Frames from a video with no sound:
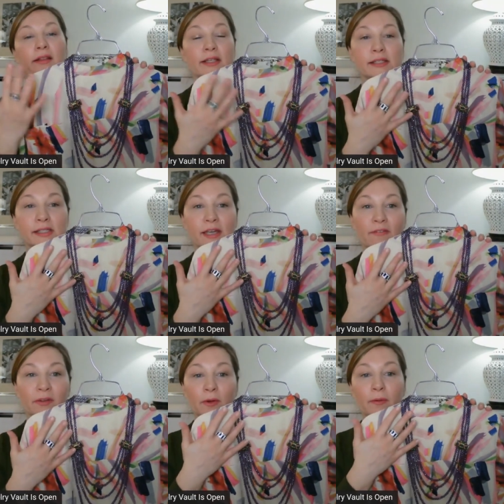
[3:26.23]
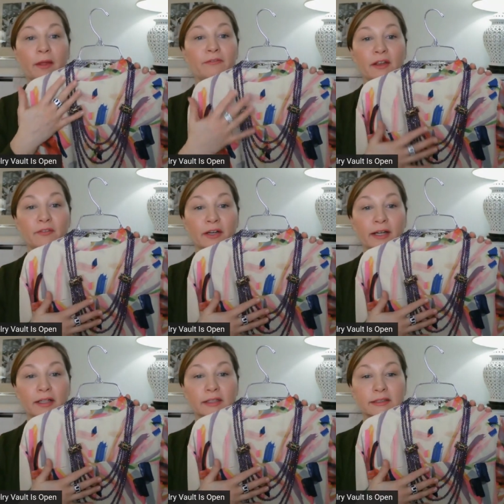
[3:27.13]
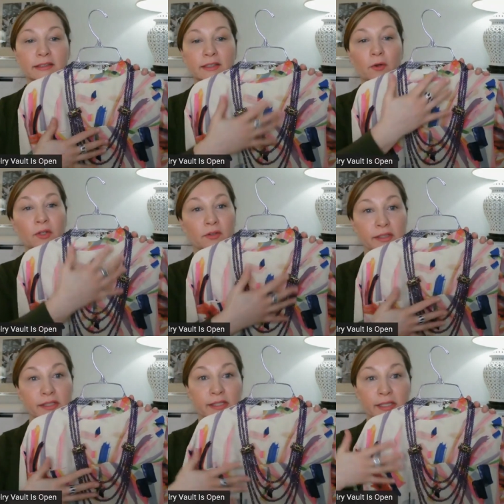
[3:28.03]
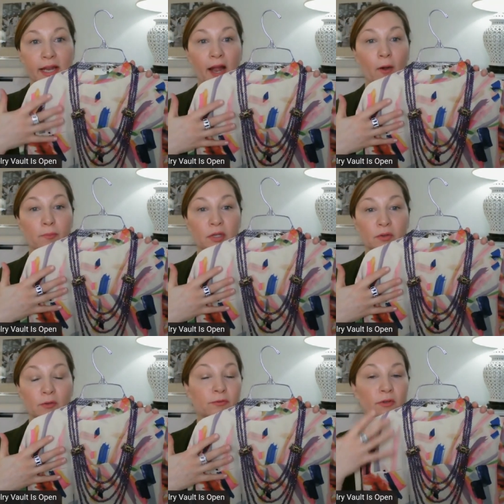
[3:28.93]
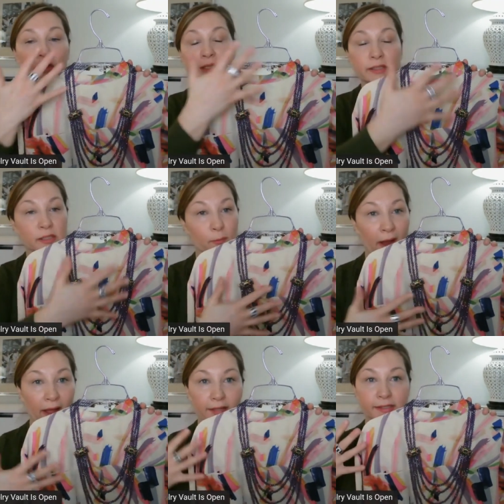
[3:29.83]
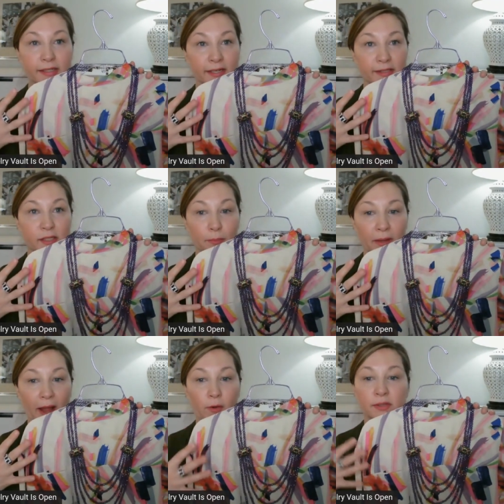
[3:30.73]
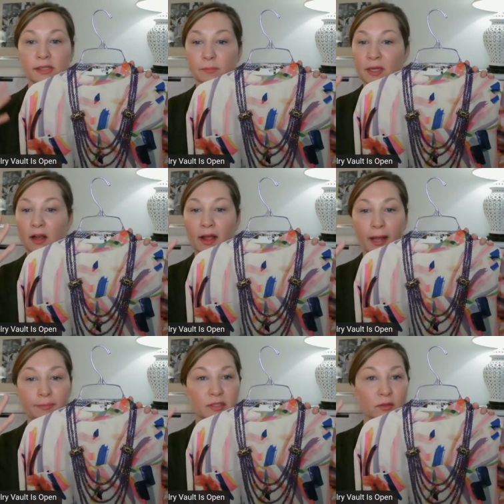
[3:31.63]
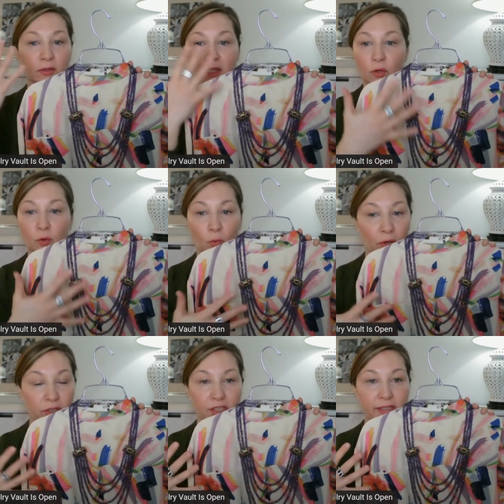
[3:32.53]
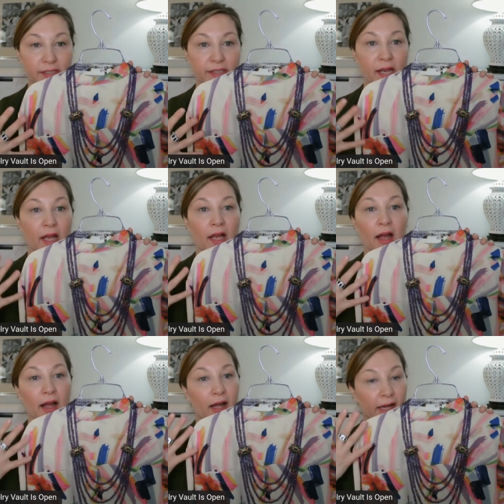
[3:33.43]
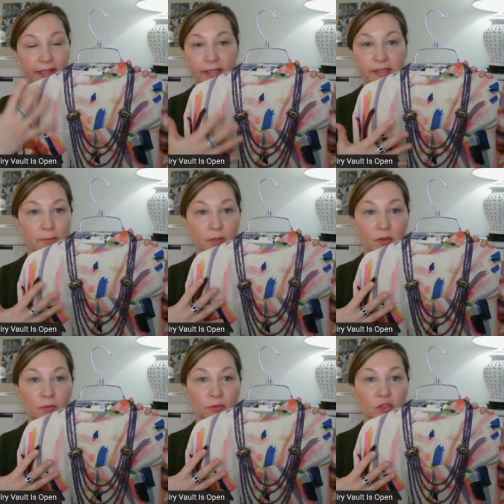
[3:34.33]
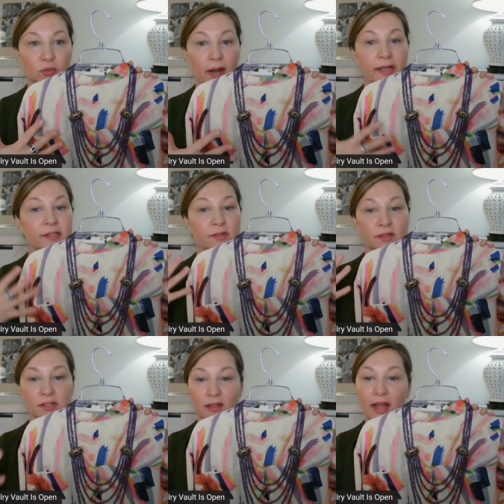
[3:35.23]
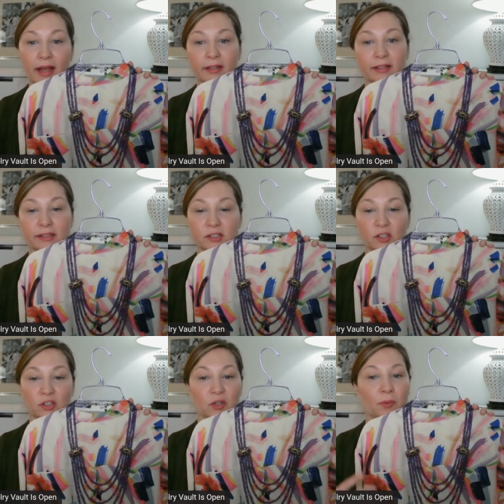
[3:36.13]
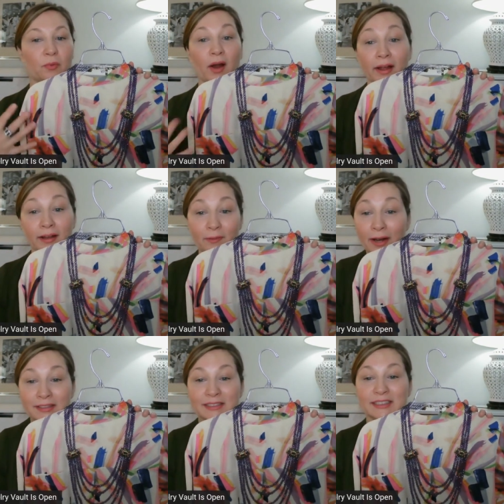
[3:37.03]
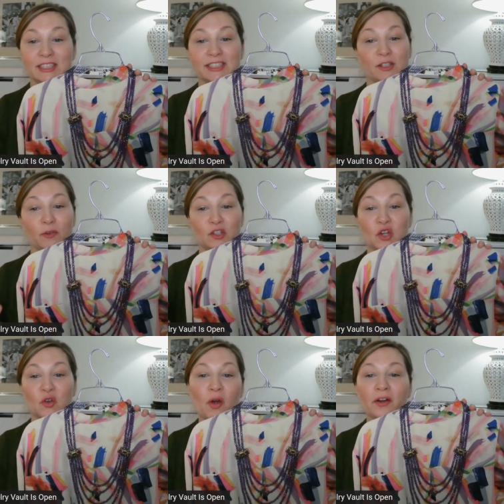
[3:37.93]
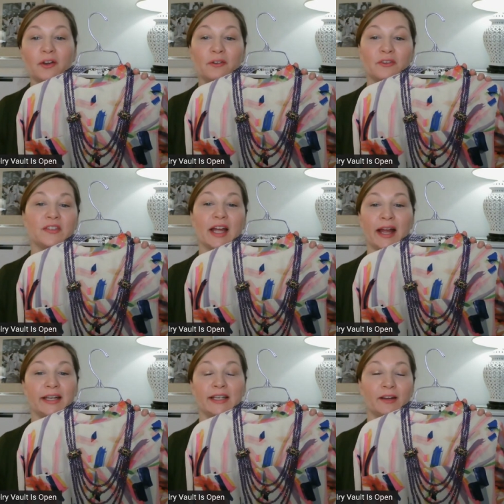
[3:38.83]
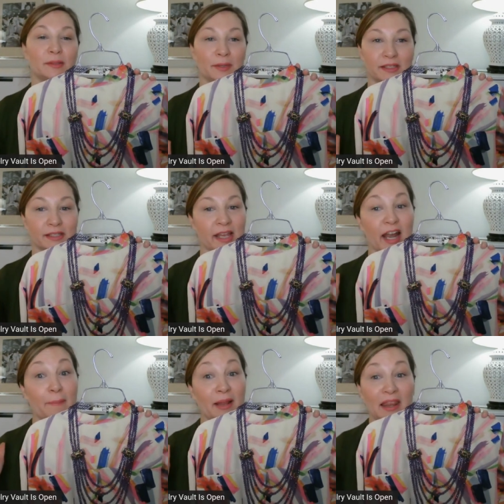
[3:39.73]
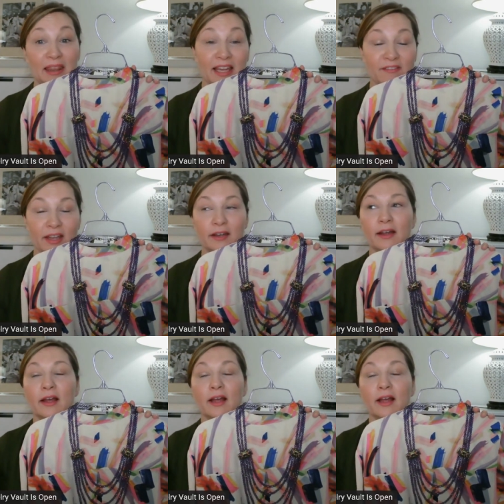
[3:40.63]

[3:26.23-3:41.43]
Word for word: this is definitely one of my favorite necklaces, though. You can see how beautiful it swags against a blouse. It'd be absolutely gorgeous uh, against a beautiful dress. So there's a lot of things you can do. Rhonda says she has over 250 Heidi Daus pieces, and I believe it.